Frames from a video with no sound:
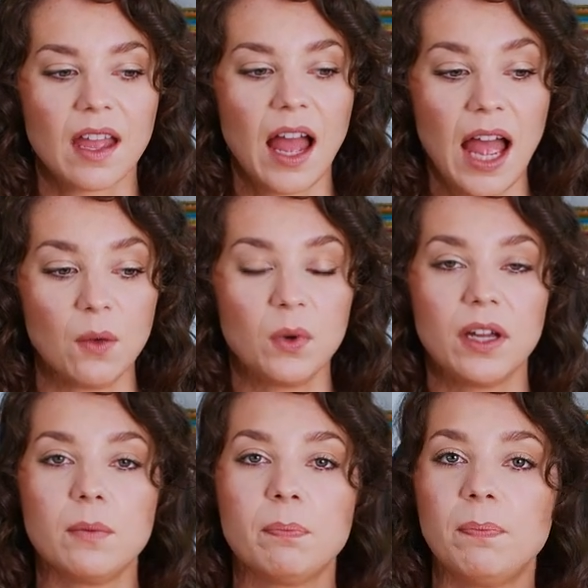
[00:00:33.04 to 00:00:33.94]
I
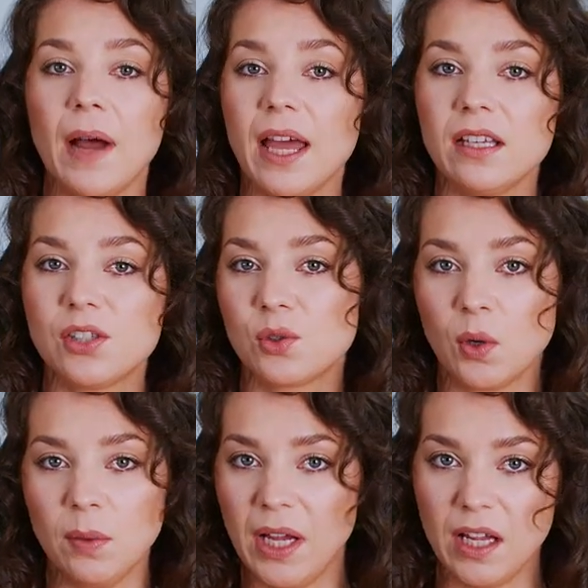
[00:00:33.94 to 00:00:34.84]
would buy these
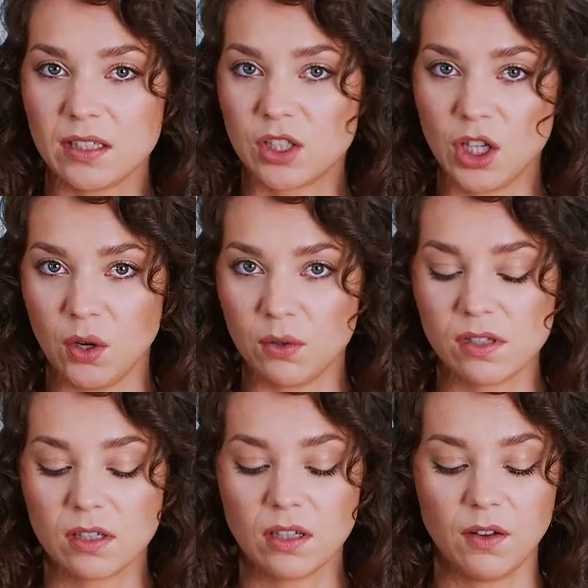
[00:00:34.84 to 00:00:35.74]
store-bought
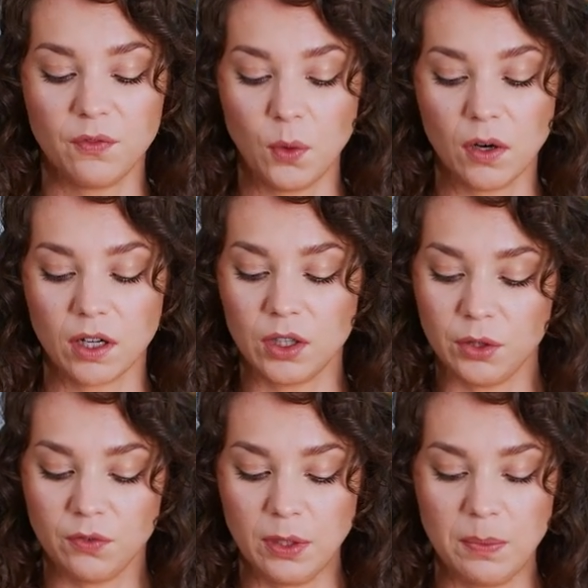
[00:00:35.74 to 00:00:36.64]
doughs for
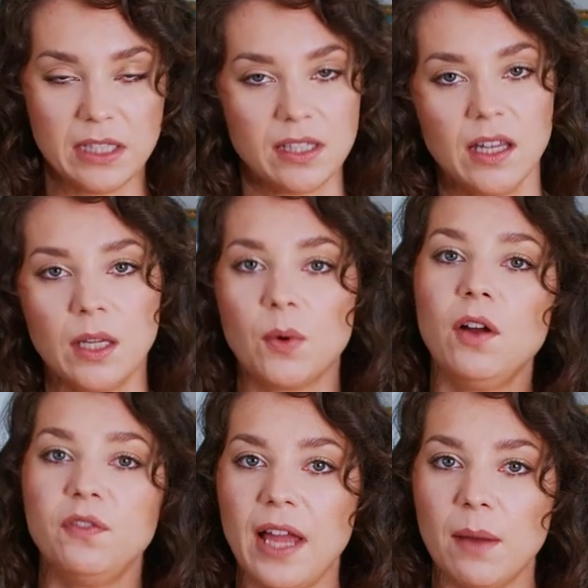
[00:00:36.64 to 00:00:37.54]
gluten-free pizza, and they were
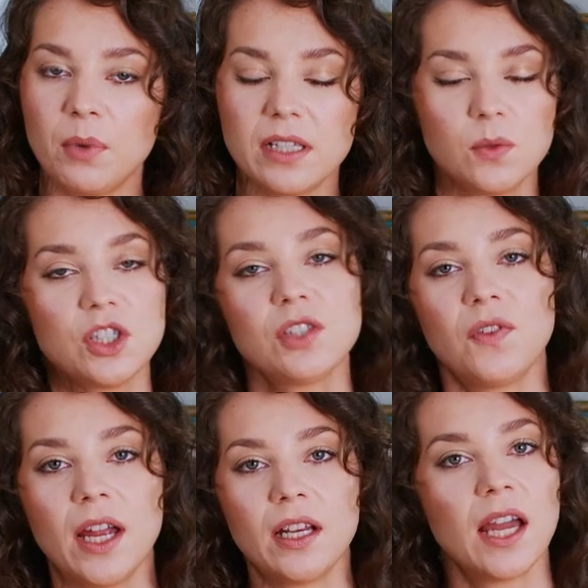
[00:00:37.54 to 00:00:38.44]
all flatbreads, which is
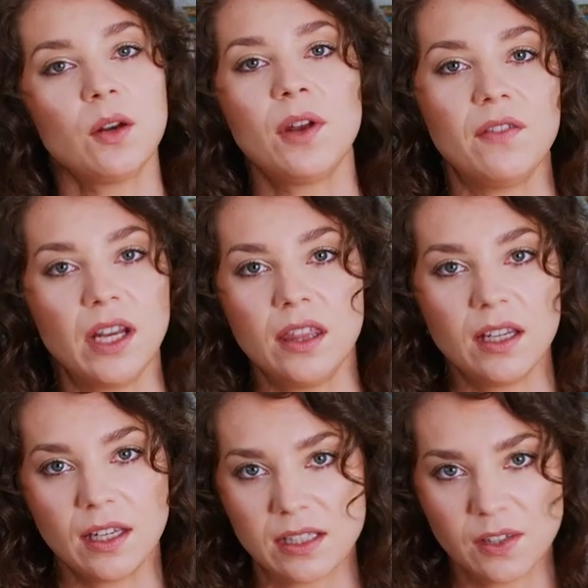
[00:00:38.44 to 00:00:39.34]
fine. I don't have
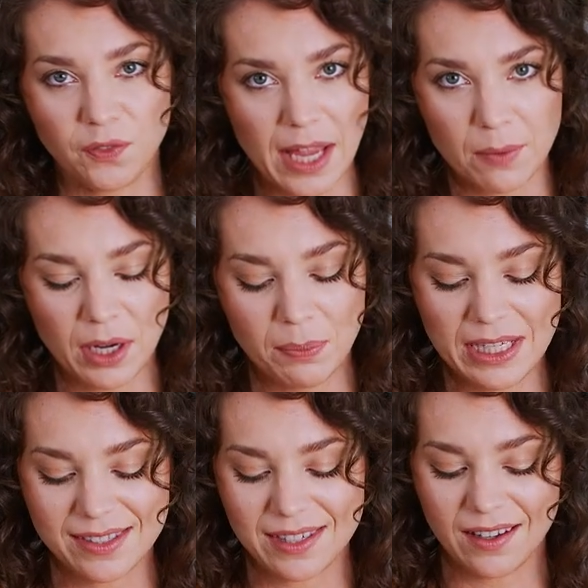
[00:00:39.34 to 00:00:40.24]
anything against a flatbread
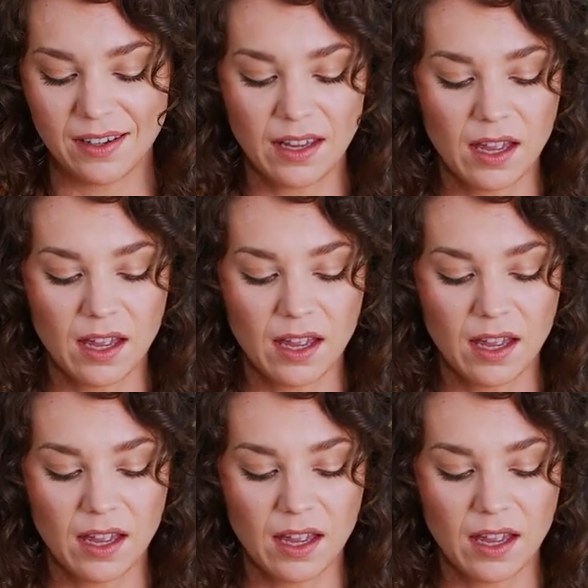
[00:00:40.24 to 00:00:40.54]
pizza.